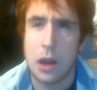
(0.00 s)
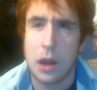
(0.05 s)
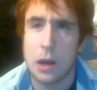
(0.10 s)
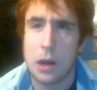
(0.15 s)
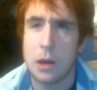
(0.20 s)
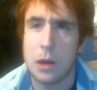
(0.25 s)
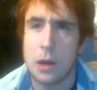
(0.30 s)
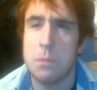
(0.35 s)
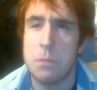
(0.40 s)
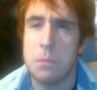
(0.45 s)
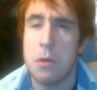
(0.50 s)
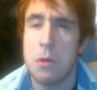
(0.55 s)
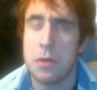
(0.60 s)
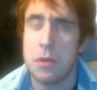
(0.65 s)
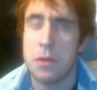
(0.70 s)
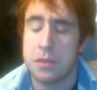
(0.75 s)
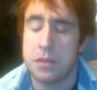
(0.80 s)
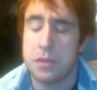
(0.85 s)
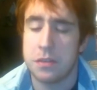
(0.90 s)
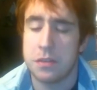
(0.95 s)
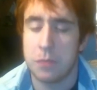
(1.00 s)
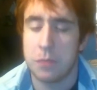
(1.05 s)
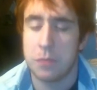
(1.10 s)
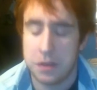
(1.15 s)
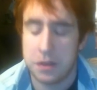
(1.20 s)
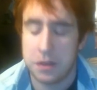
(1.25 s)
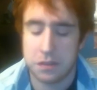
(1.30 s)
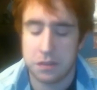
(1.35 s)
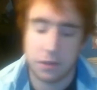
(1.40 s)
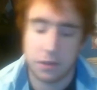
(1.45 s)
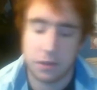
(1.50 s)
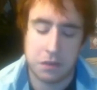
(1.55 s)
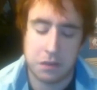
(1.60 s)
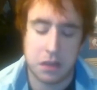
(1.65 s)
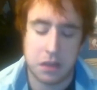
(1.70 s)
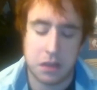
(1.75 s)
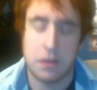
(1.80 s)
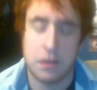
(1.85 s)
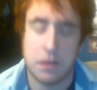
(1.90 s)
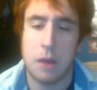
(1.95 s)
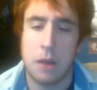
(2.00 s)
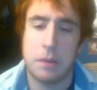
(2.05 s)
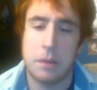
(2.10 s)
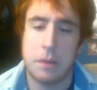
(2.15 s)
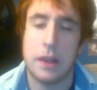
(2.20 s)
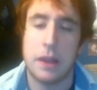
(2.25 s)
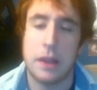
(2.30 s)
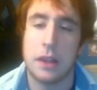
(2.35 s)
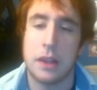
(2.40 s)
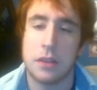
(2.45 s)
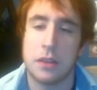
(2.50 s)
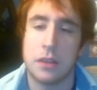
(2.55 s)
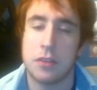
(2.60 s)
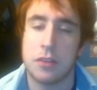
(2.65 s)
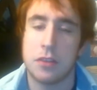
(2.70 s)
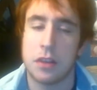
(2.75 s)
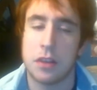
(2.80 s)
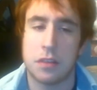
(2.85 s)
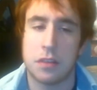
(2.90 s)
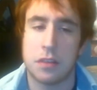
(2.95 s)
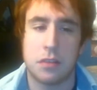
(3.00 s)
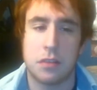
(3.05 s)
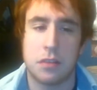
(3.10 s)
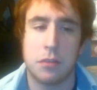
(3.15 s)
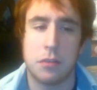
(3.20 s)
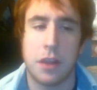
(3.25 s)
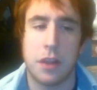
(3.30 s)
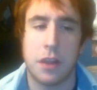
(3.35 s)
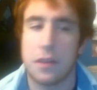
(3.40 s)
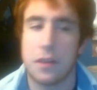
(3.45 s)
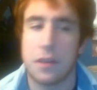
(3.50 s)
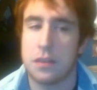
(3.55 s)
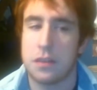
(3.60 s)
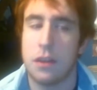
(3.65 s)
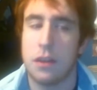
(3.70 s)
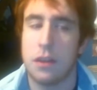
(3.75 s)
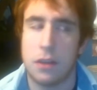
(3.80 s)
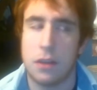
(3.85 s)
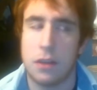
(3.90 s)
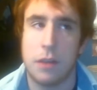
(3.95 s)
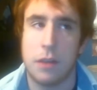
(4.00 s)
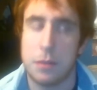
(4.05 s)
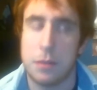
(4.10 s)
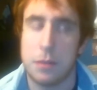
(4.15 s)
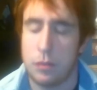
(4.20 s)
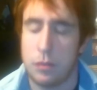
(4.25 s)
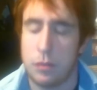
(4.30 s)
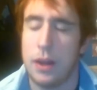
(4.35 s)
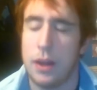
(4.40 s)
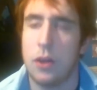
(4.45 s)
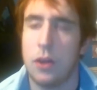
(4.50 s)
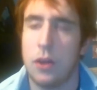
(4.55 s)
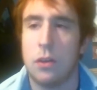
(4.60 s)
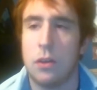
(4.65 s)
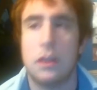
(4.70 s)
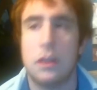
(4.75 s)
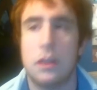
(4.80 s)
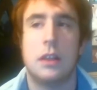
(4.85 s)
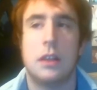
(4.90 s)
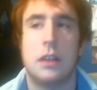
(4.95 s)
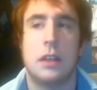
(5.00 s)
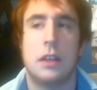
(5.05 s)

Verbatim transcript: uh, but with some recent stuff that's come up and just with other stuff coming up as well,